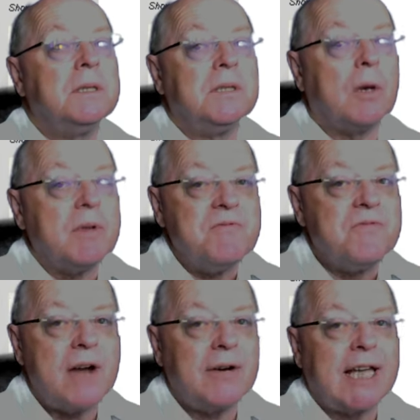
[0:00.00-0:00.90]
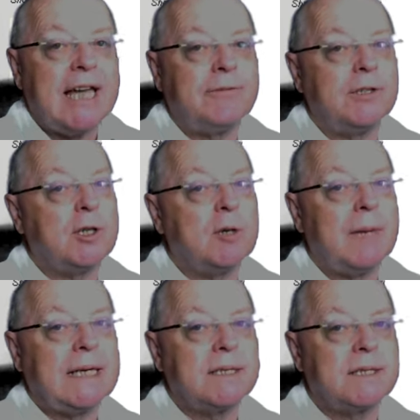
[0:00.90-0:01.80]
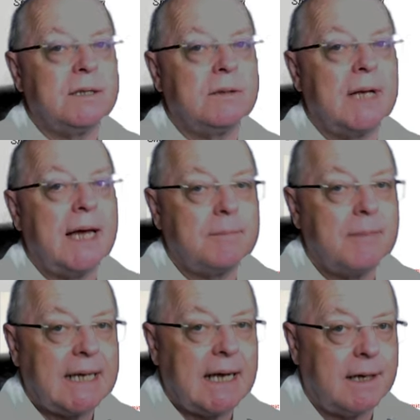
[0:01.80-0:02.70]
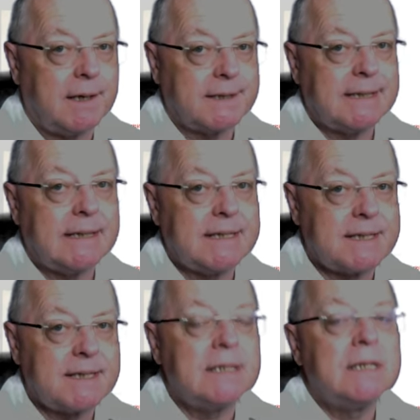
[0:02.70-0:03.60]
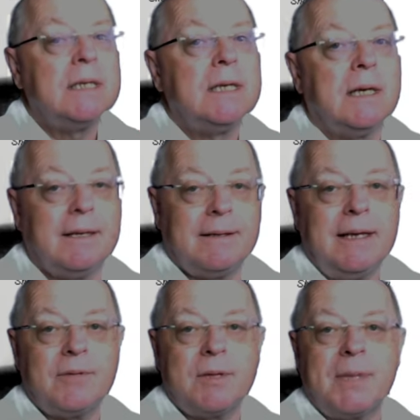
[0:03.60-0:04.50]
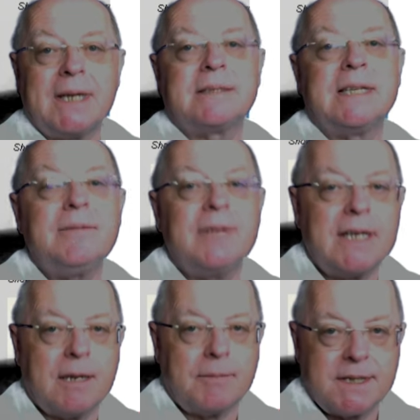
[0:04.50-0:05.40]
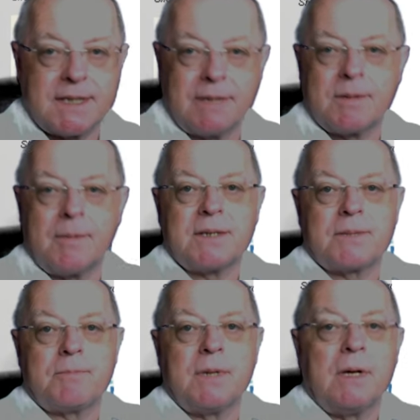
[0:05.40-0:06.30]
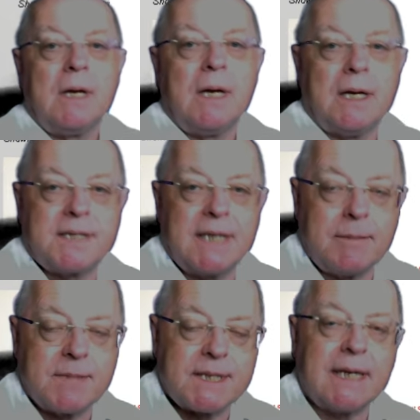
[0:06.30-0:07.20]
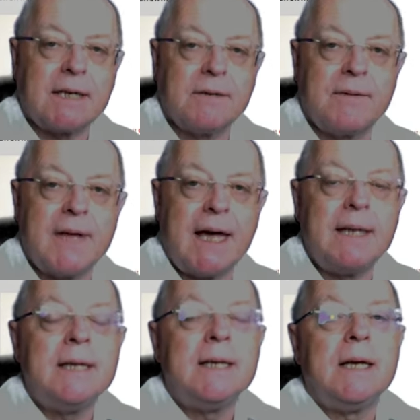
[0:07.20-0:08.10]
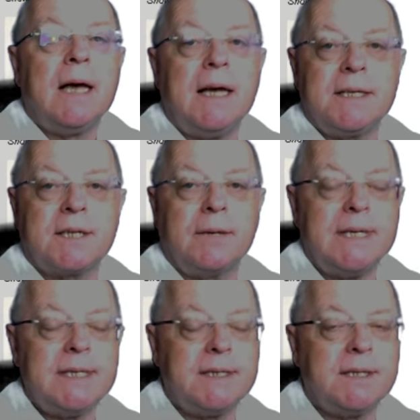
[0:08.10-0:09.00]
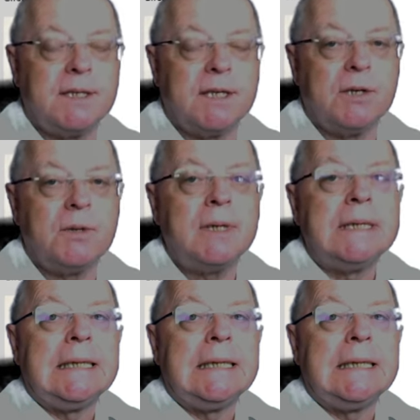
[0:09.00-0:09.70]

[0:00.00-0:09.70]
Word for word: Got to be very careful you don't make it too loud and make it harder to listen. Even the big TV companies seem to make a silly mistake of that. It's so easy to do.